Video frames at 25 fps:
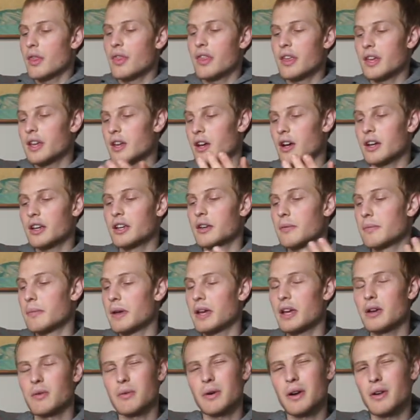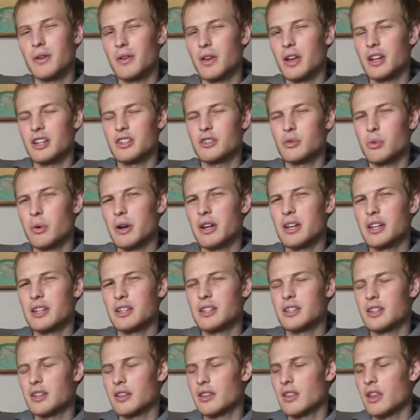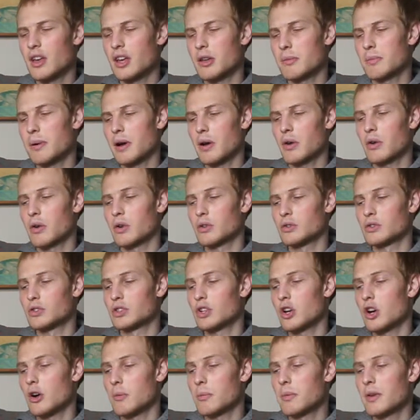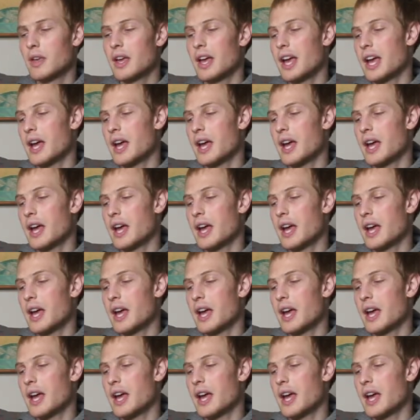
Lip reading: Think I can make around like £20 to £30 on top.